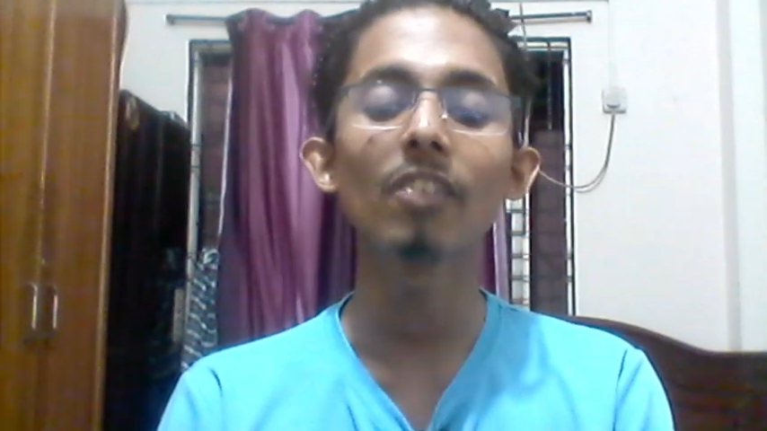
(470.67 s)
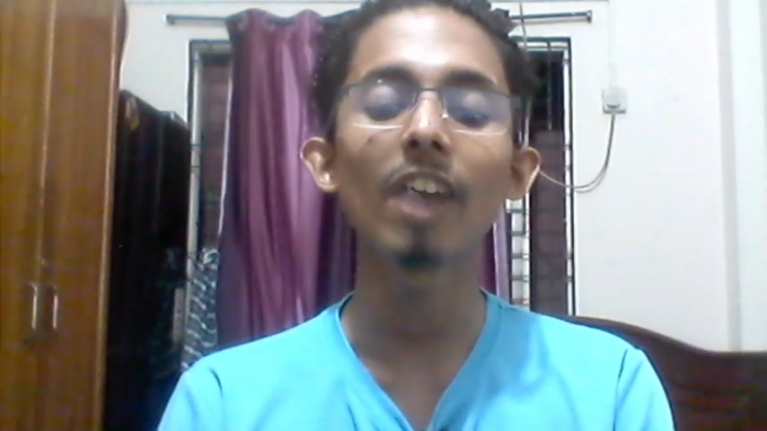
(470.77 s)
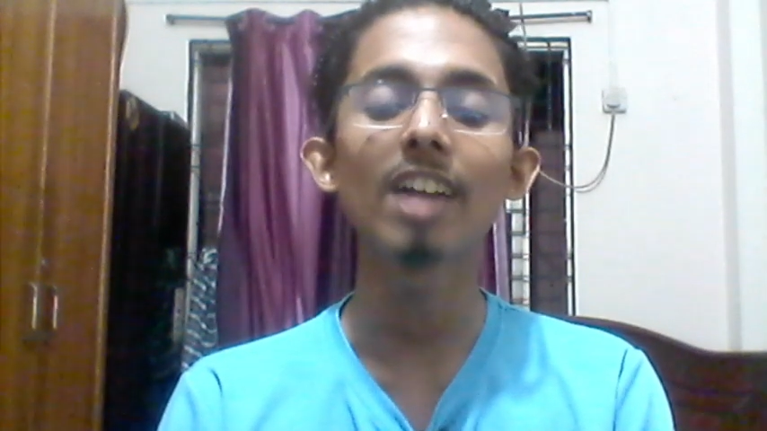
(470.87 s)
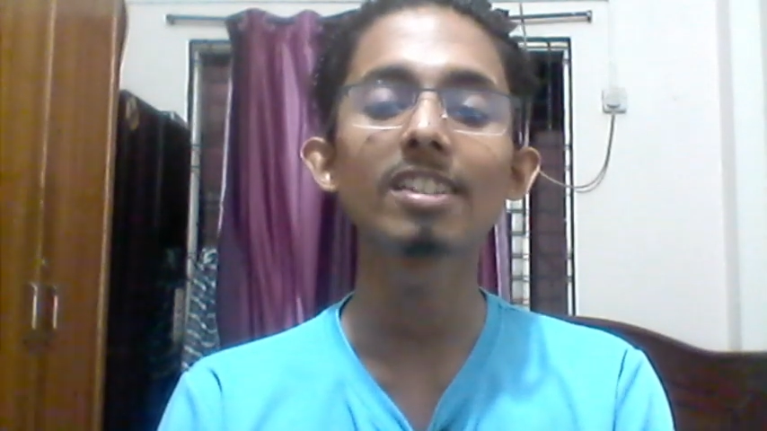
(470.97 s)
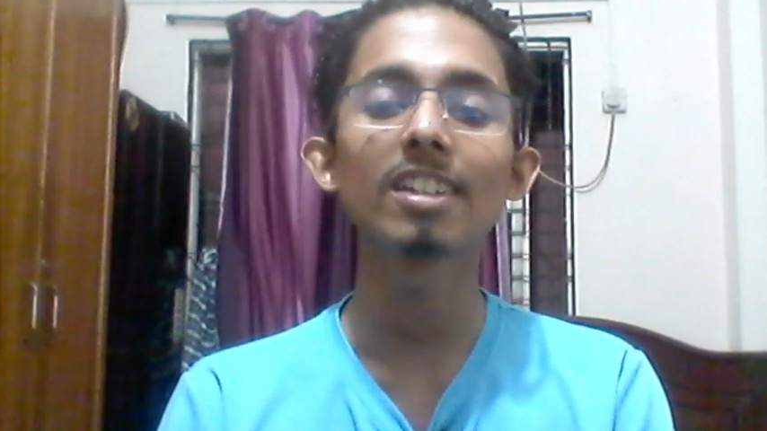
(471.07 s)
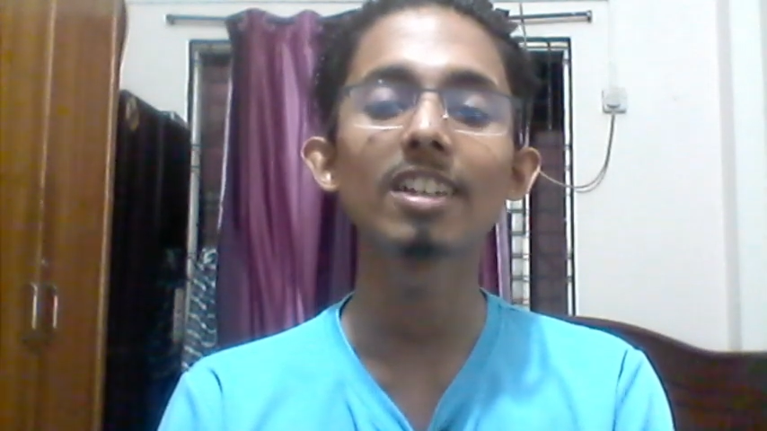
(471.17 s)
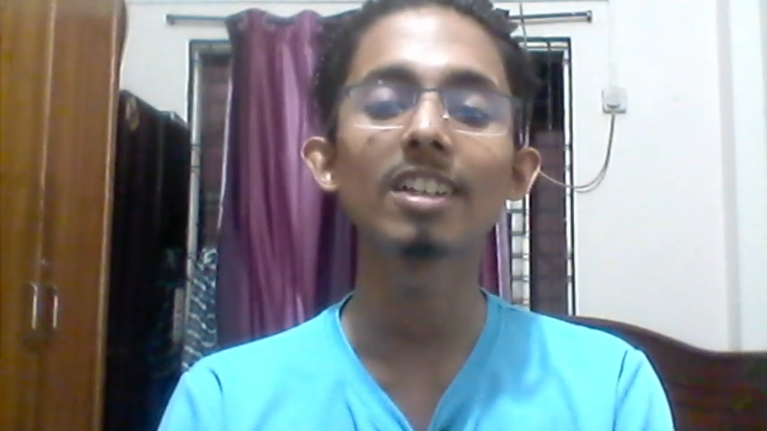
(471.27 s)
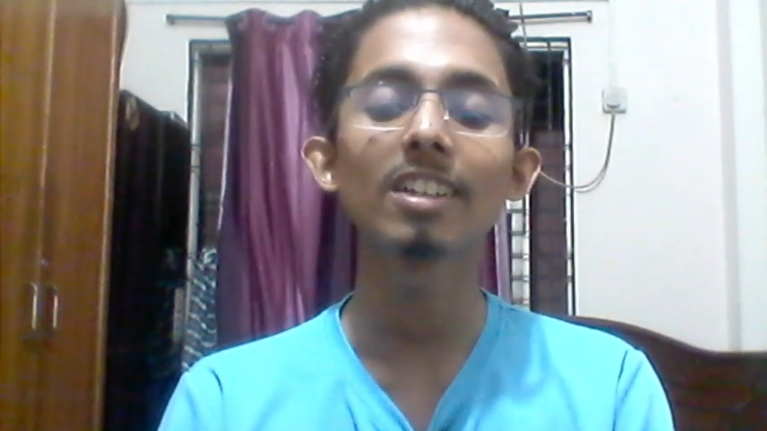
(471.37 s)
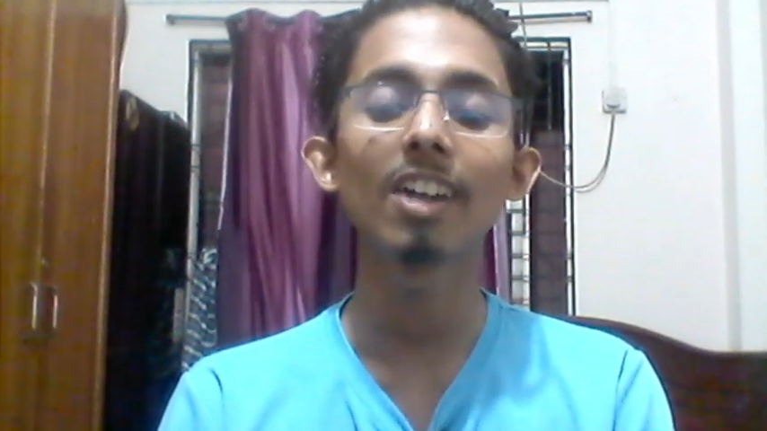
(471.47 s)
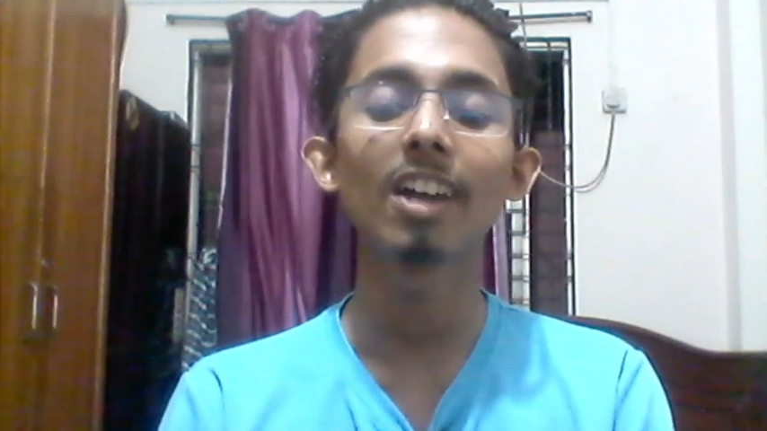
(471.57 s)

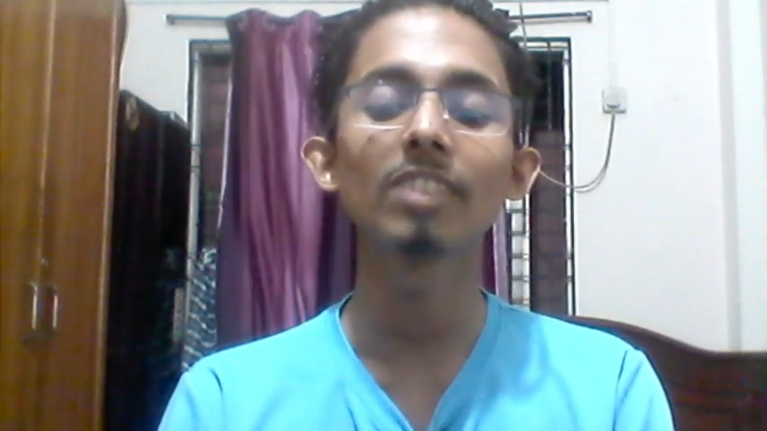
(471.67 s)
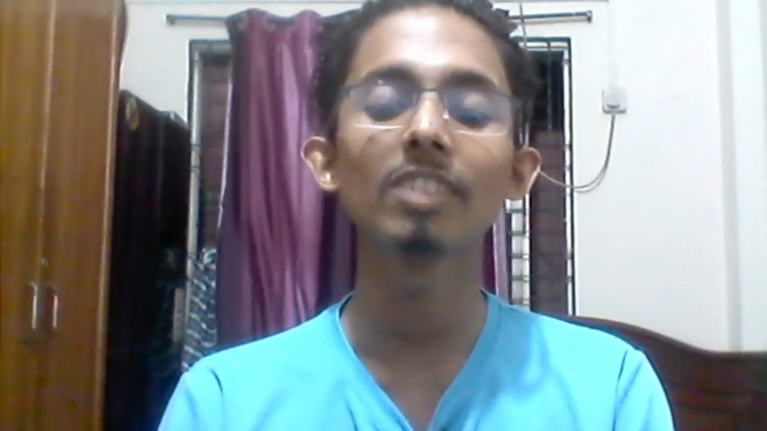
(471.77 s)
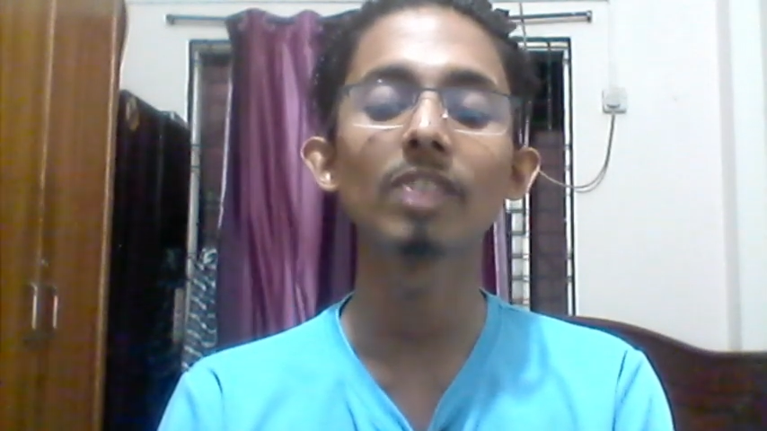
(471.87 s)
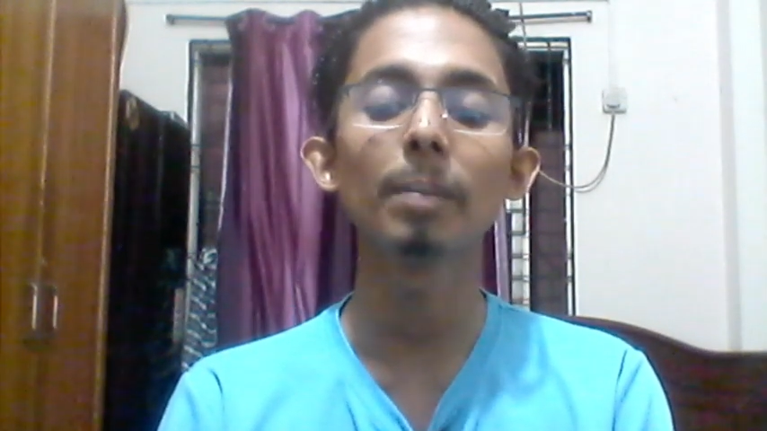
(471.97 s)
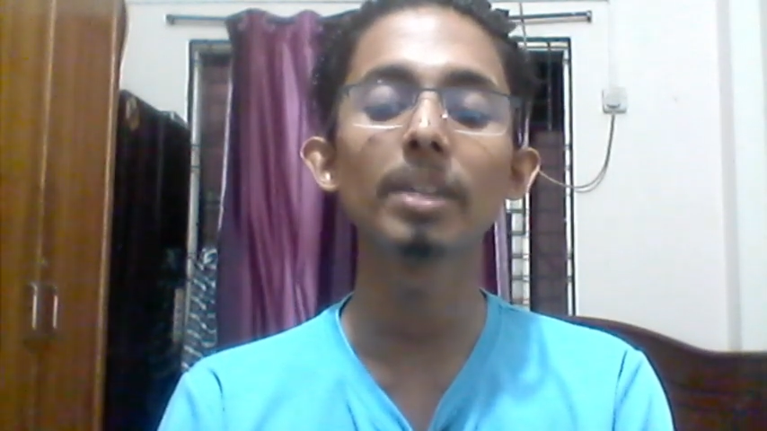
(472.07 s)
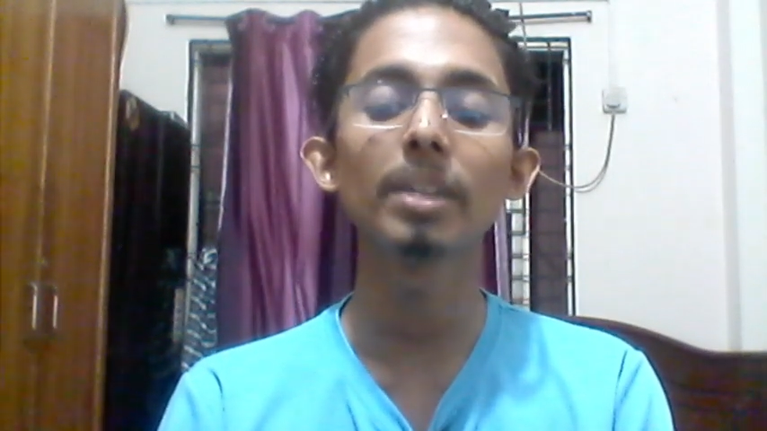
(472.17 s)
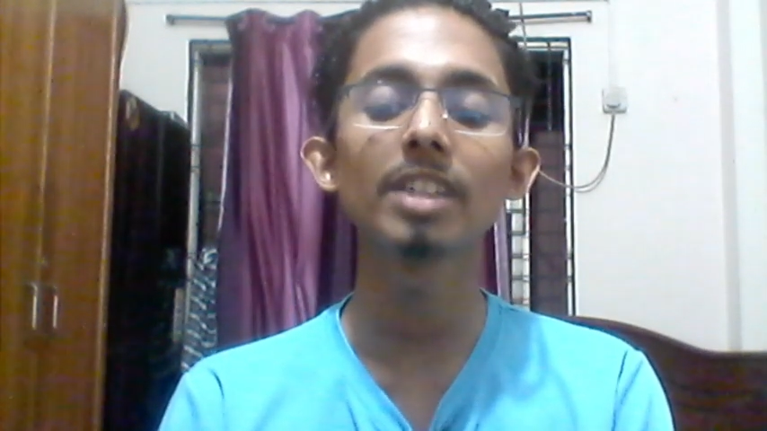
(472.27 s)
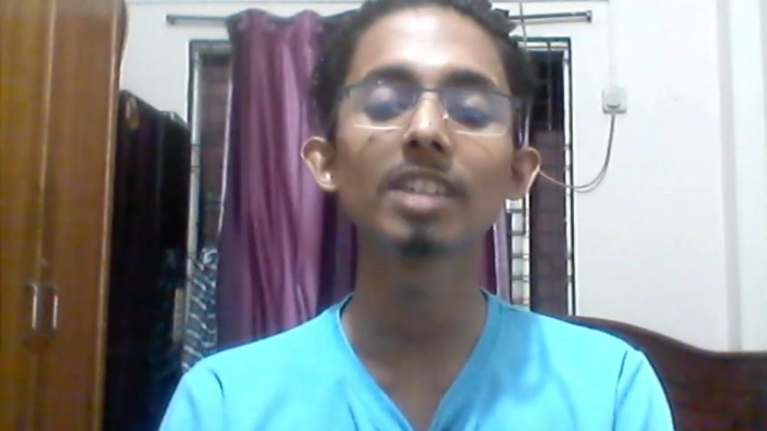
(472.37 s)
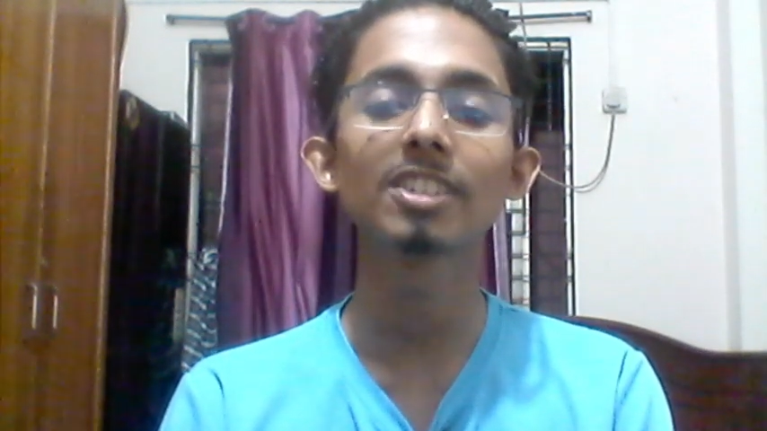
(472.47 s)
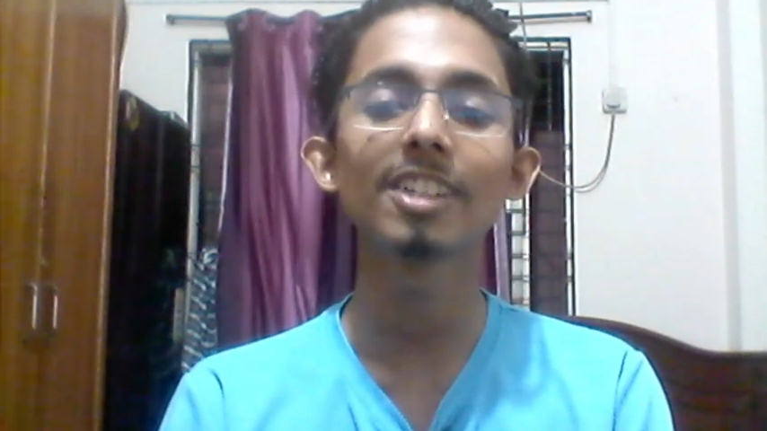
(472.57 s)
uncertain and
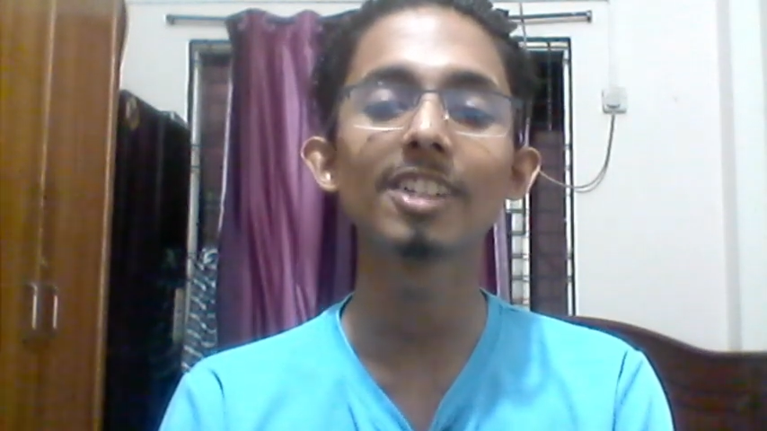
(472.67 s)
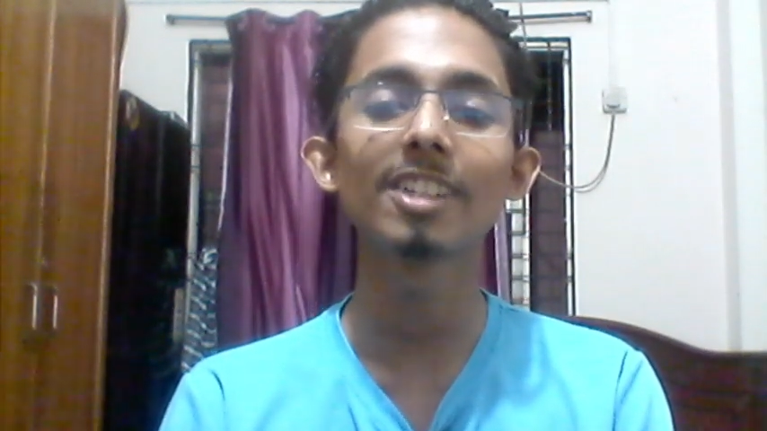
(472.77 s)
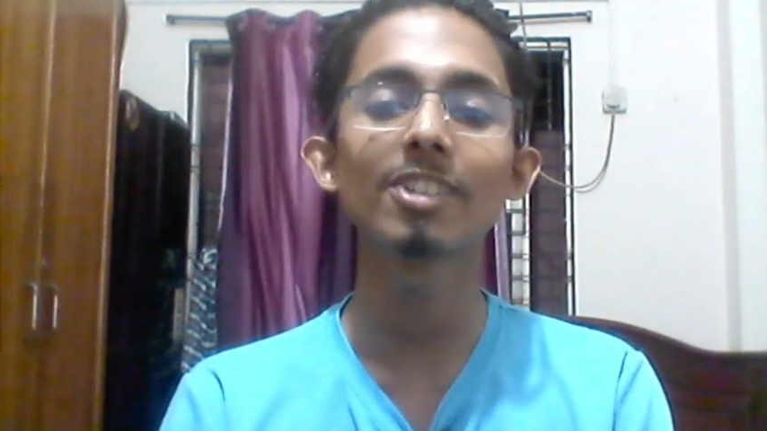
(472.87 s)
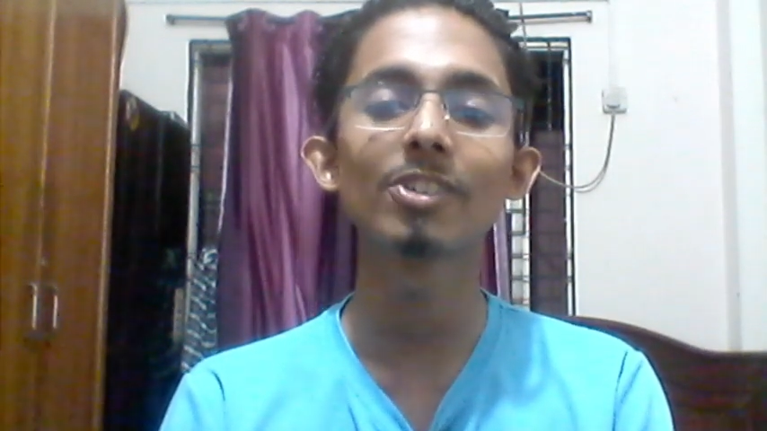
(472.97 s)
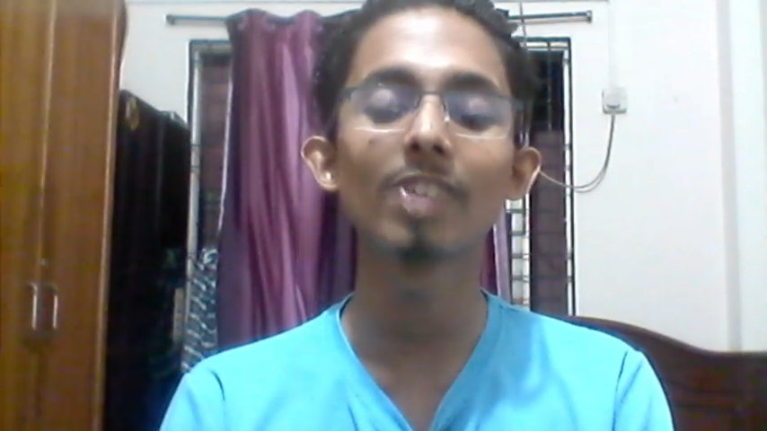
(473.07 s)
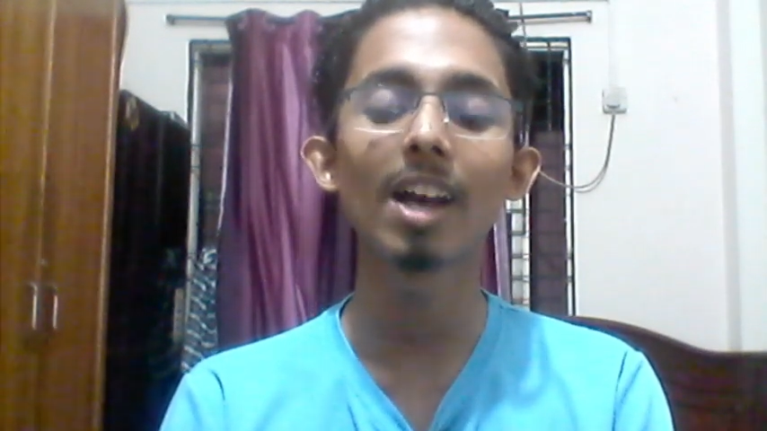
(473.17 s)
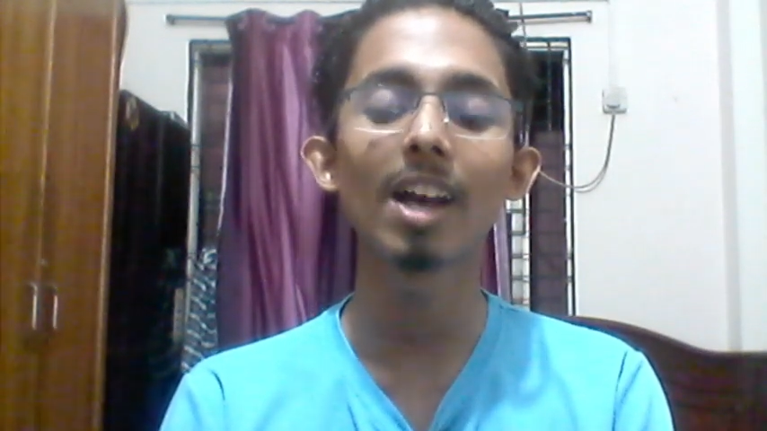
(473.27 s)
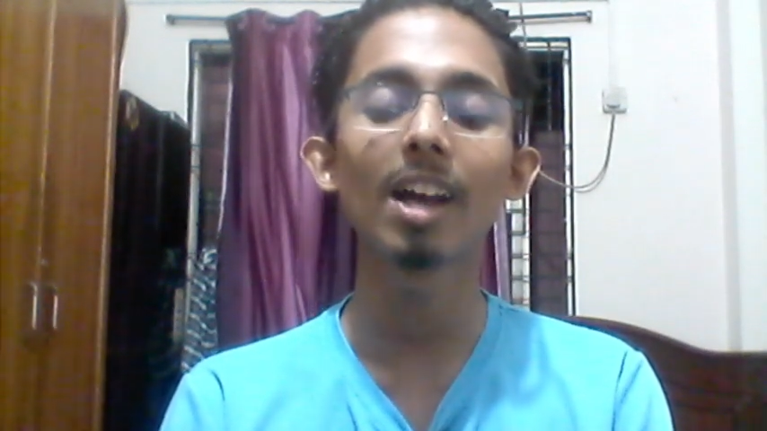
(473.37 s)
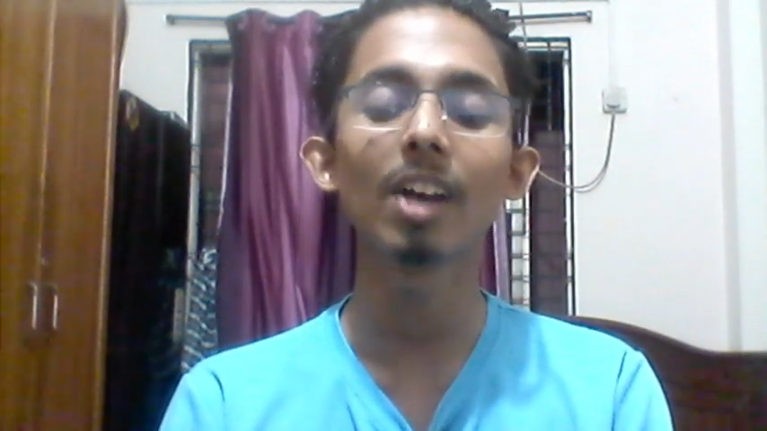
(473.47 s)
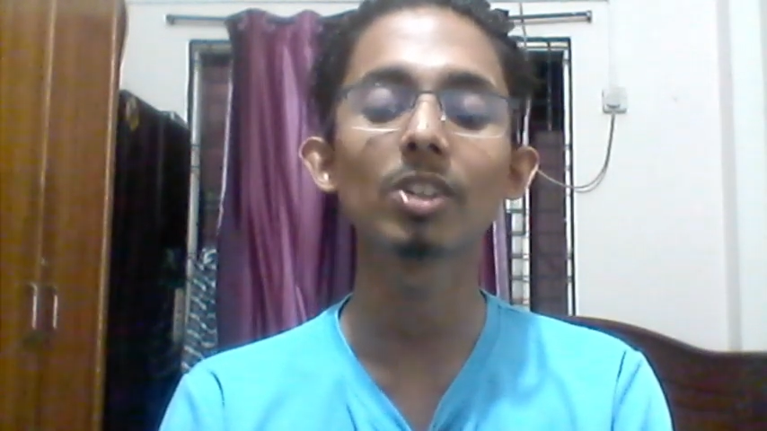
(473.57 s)
ambitious created to
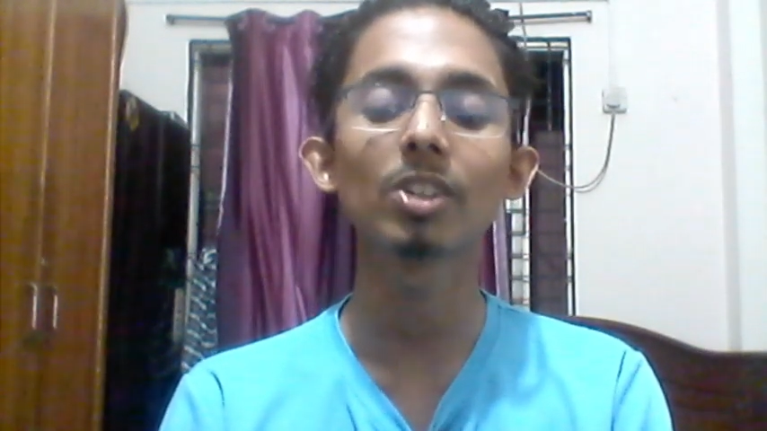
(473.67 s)
the